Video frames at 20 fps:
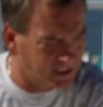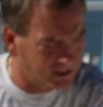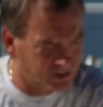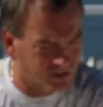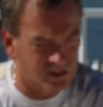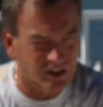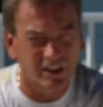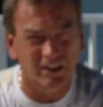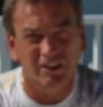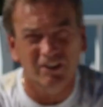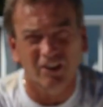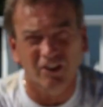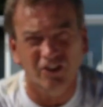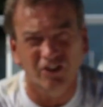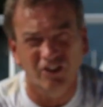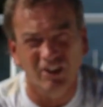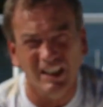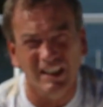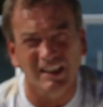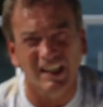he's sent to
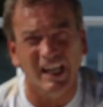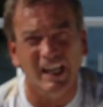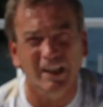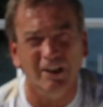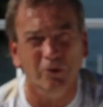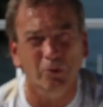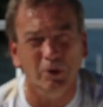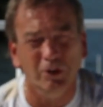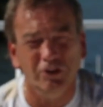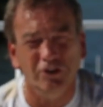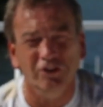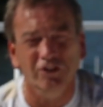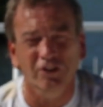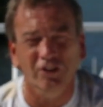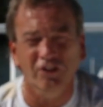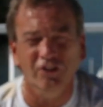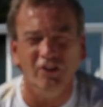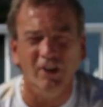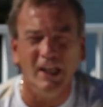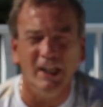Sealand, which is
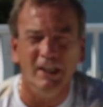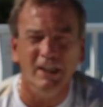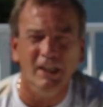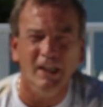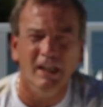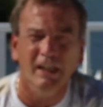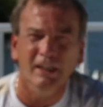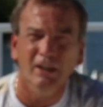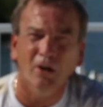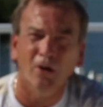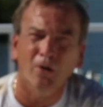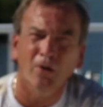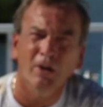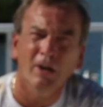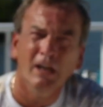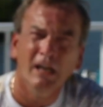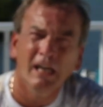in San Diego.